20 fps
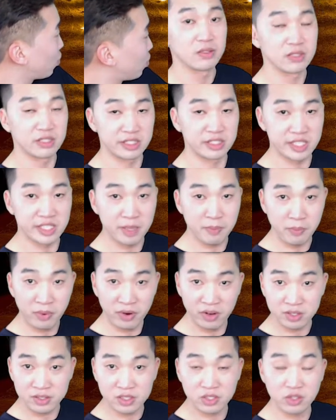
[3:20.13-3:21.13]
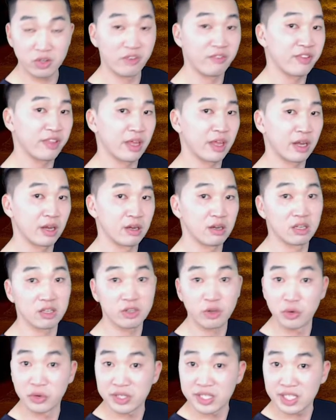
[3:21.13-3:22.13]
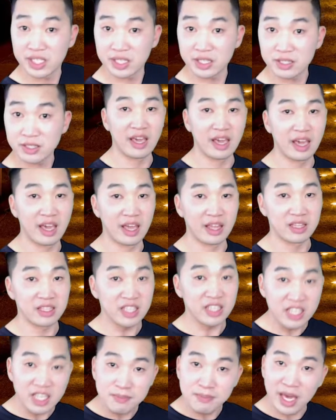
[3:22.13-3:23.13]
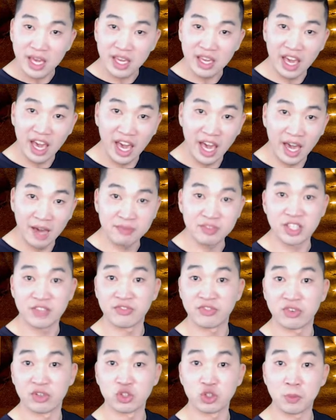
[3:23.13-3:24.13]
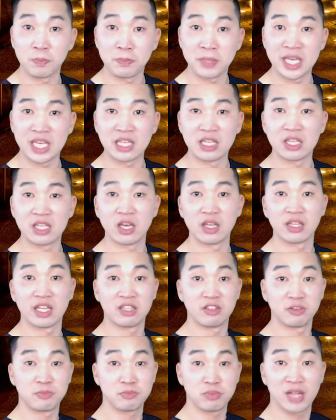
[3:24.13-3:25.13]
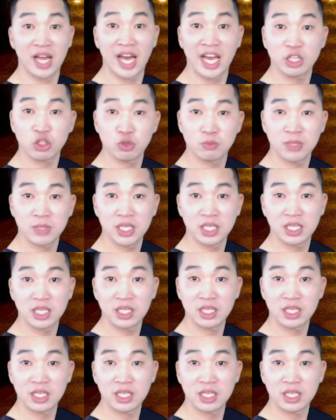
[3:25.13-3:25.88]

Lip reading: Is that person over there a Korean? And he may have different opinion and reply to me,